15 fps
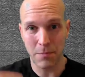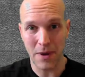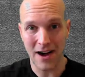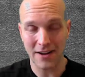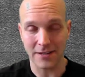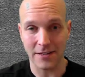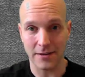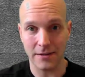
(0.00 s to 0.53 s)

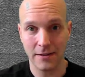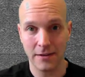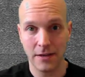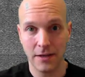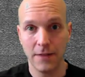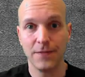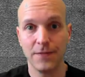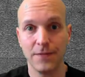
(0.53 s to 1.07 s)
body
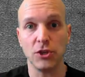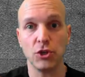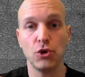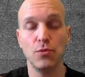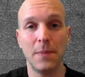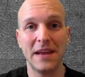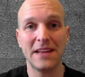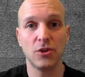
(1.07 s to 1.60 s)
that
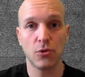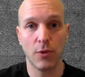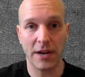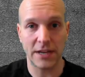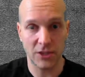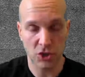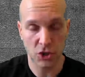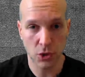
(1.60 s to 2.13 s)
you made the
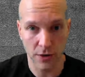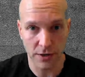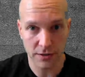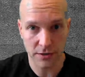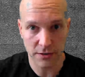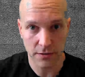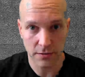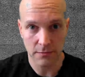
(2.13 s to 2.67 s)
right
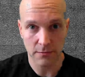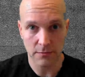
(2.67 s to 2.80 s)
choice.